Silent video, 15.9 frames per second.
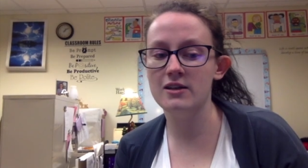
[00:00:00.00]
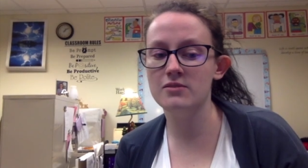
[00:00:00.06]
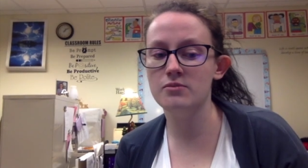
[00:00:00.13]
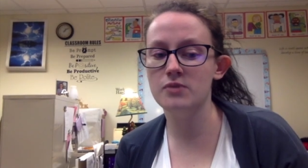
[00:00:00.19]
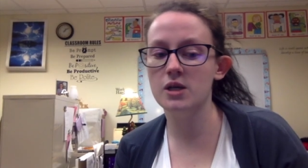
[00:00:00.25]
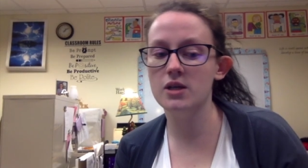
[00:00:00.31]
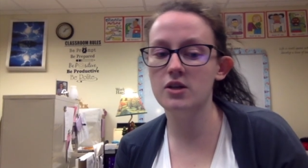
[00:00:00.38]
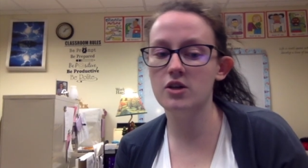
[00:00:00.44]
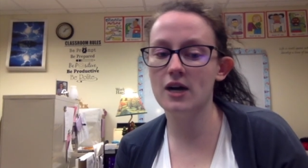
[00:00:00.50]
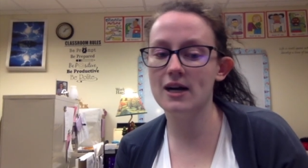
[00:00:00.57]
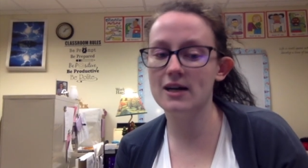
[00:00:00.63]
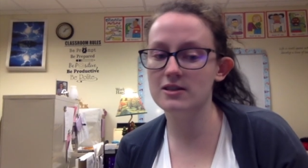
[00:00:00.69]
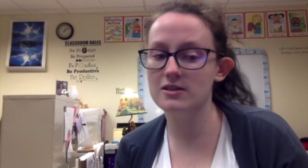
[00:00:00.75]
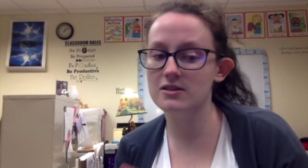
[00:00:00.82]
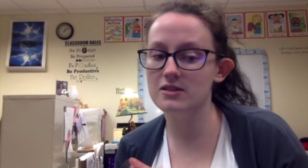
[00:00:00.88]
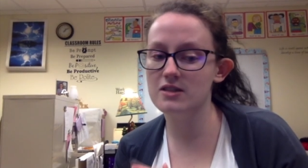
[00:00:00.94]
mud cracks
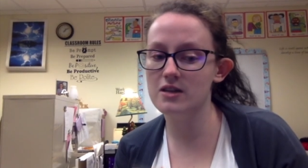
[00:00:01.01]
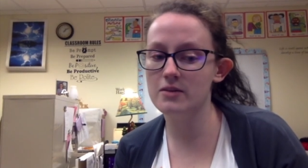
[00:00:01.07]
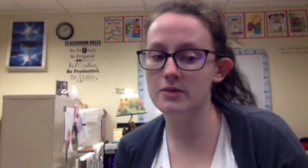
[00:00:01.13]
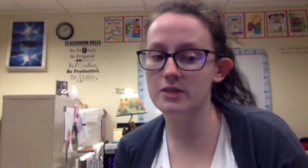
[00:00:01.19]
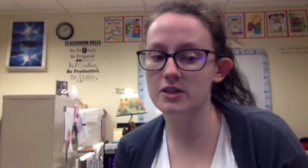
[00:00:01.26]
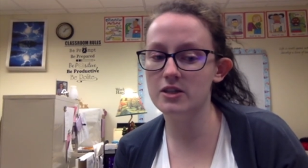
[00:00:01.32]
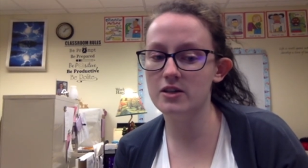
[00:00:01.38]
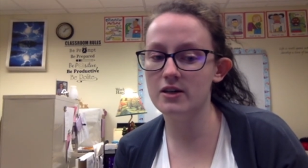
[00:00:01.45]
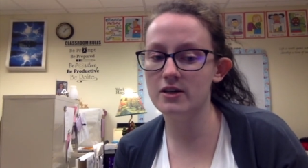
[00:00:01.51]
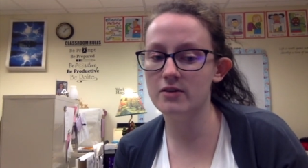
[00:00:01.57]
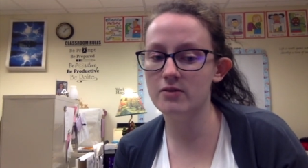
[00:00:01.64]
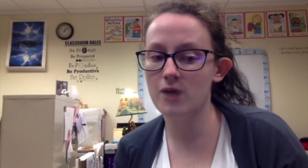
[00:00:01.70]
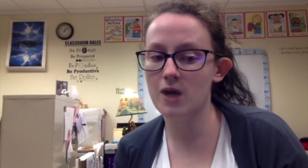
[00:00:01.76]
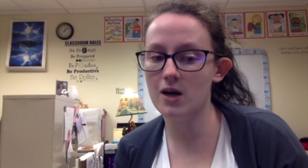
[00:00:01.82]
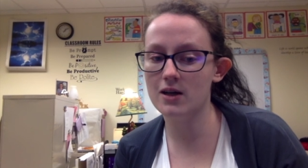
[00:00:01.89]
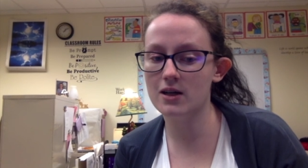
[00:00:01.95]
in sedimentary
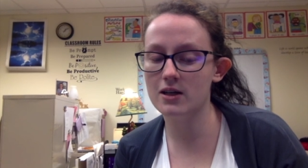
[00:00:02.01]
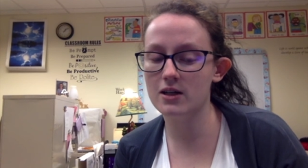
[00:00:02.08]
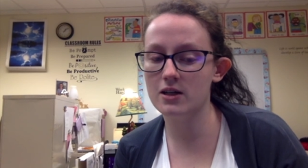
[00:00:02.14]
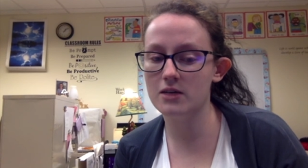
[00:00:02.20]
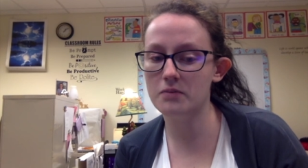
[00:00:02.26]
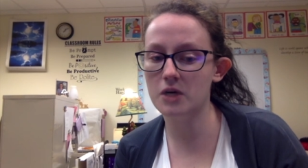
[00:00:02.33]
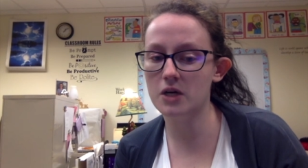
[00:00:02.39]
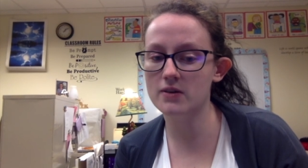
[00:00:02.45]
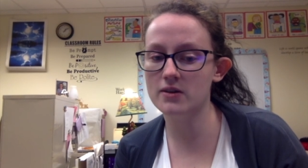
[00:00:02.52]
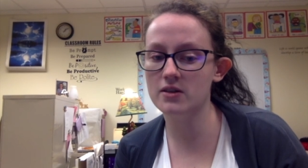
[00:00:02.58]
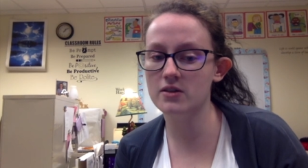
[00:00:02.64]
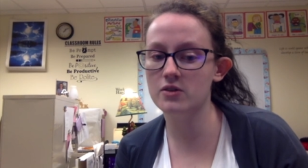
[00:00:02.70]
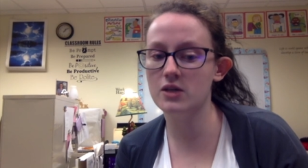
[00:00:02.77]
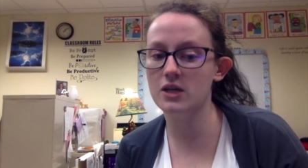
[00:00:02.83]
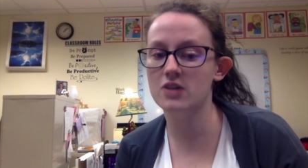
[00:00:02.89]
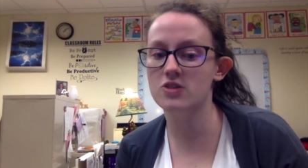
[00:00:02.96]
rock can mark the
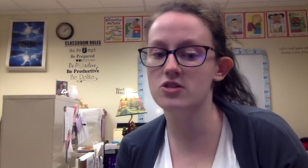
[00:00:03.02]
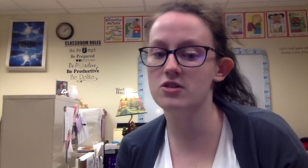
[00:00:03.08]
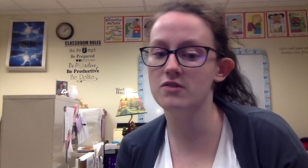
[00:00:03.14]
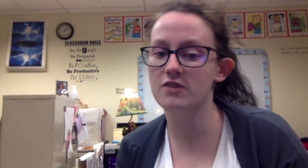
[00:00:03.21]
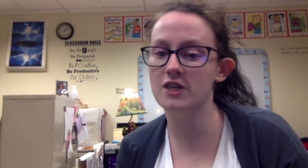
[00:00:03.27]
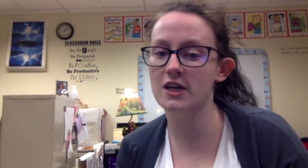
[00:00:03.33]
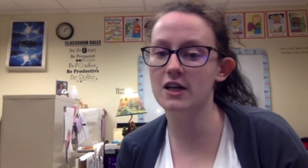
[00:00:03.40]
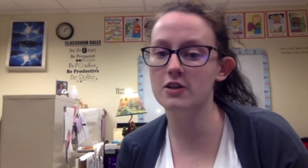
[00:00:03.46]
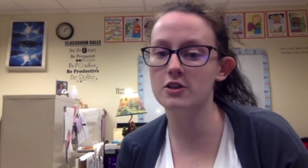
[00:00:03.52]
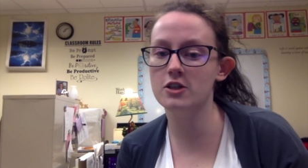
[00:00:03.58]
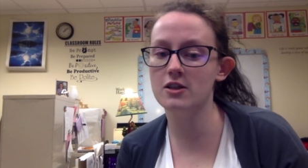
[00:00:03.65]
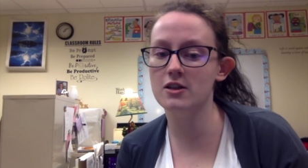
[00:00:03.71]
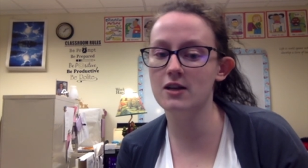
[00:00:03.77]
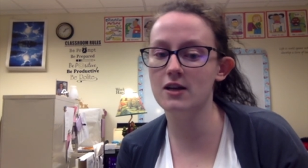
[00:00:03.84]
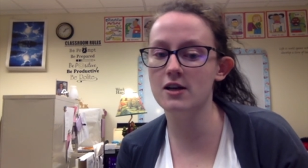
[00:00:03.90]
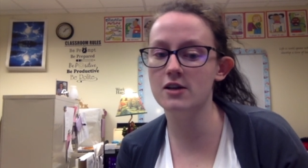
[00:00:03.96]
location of an ancient
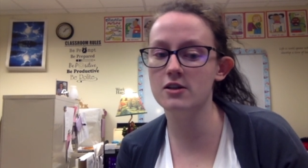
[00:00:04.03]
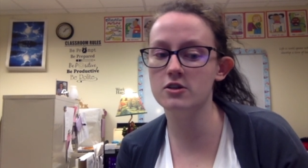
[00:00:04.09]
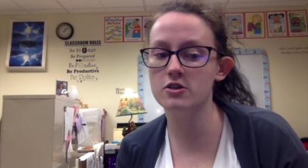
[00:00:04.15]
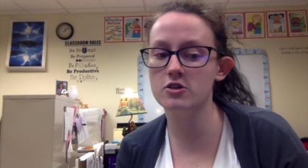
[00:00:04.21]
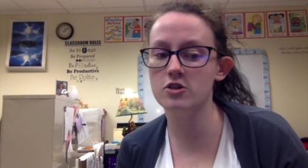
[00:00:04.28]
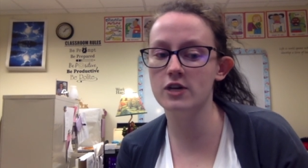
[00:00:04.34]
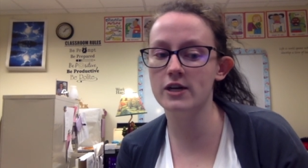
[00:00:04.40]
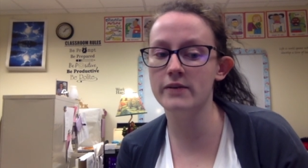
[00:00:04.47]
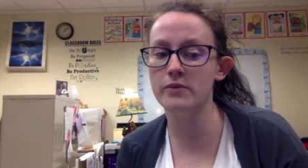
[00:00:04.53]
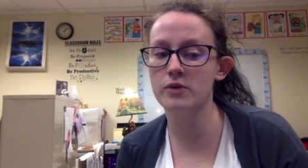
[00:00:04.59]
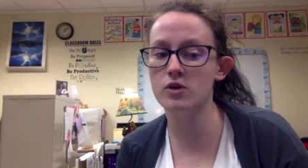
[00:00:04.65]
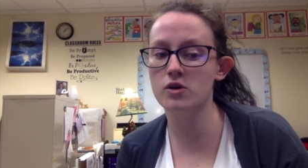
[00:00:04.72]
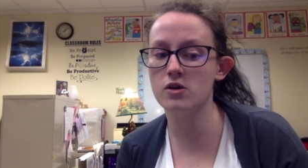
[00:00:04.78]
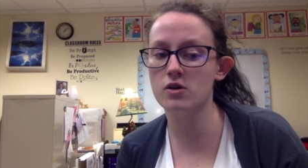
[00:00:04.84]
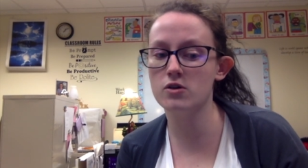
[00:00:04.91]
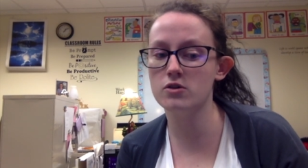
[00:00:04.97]
lake, stream,
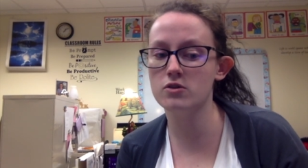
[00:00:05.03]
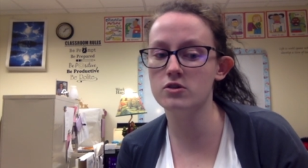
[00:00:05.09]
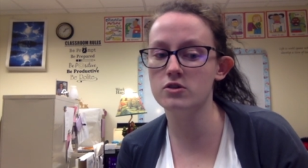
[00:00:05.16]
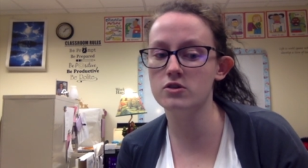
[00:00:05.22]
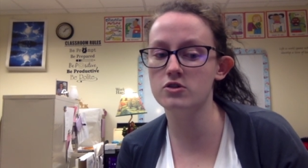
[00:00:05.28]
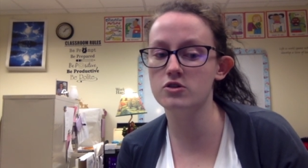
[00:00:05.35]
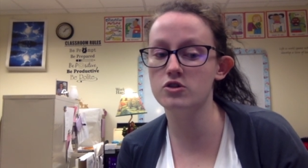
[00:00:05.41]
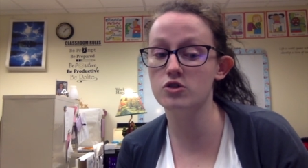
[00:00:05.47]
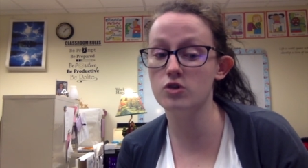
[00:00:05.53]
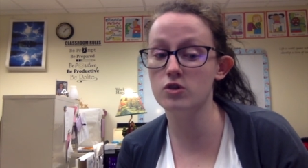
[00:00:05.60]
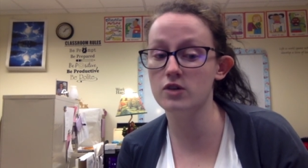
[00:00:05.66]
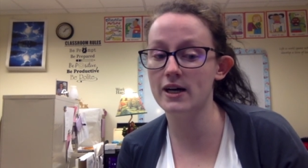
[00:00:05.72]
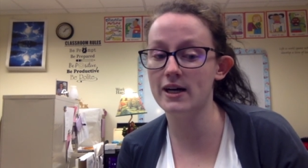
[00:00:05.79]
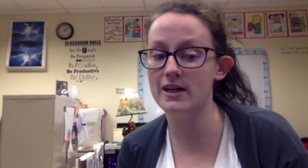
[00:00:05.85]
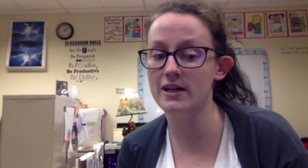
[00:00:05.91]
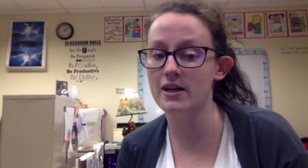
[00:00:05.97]
or ocean
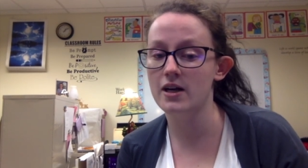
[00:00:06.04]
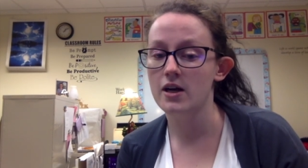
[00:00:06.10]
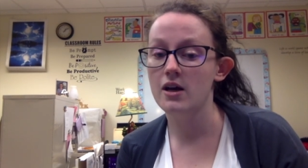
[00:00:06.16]
shoreline,